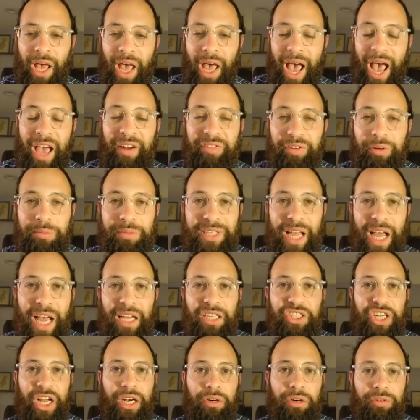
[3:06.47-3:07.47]
And from 10
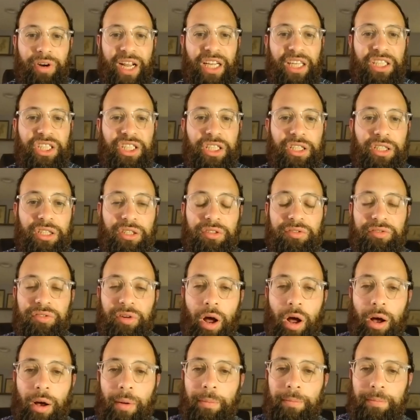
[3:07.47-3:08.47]
generations
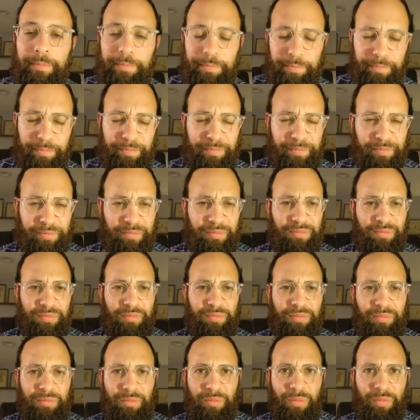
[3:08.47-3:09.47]
from
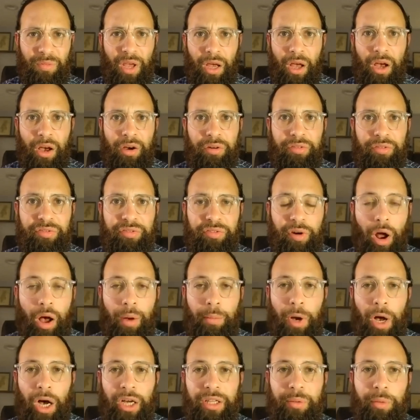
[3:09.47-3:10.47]

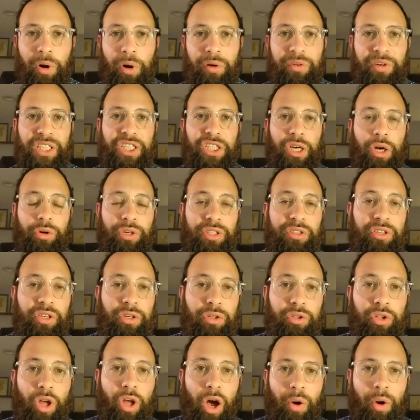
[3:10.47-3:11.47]
Adam Rishon until
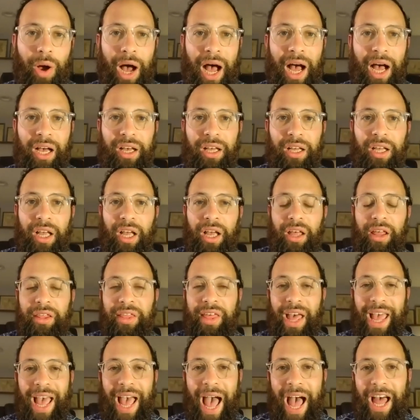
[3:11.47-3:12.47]
Noach,
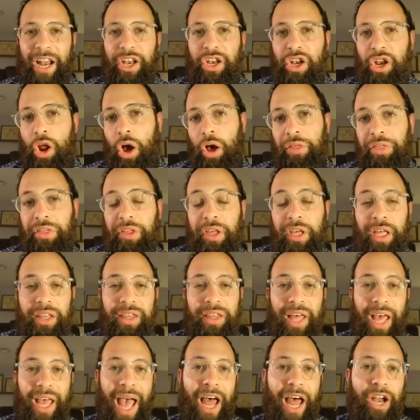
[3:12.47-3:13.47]
they had nothing,
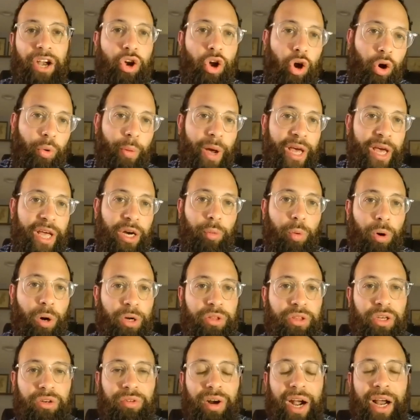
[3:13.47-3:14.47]
they had no way to work the
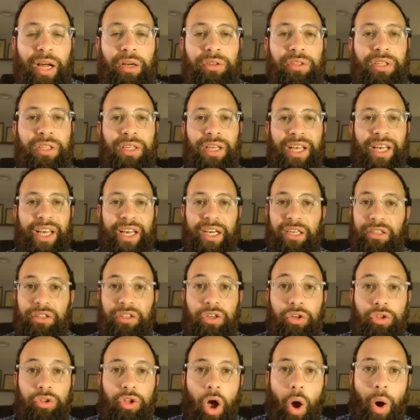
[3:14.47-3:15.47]
ground until
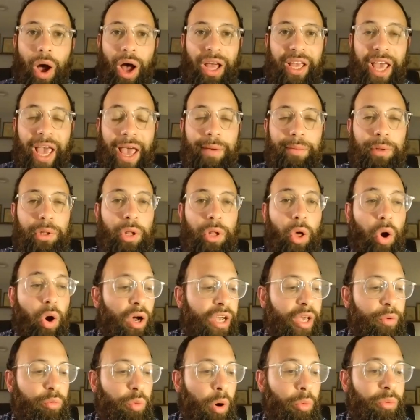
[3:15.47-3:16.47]
Noach came along.
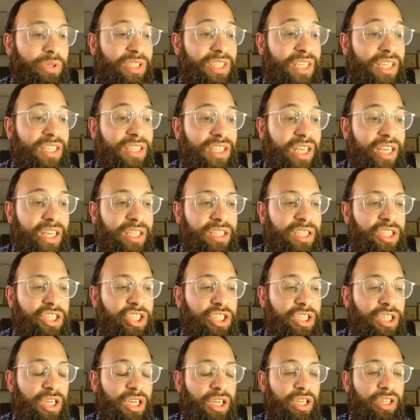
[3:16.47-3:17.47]
And what was his chiddush?
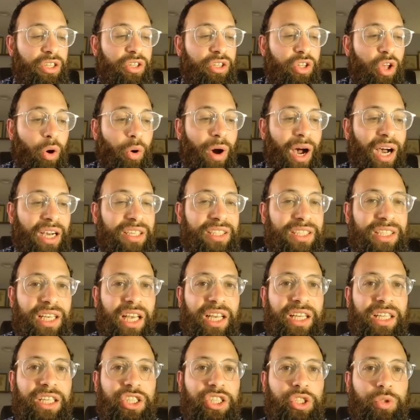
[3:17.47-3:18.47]
Noach's
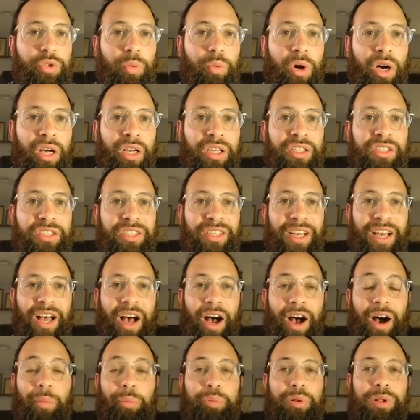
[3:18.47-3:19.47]
chiddush was
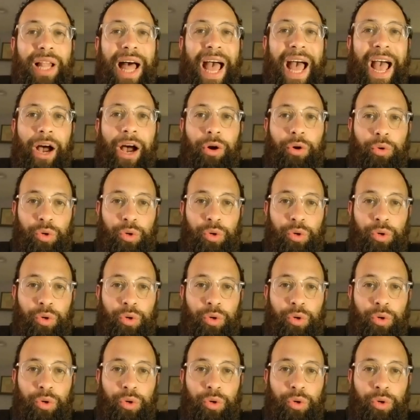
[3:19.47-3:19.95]
a plow.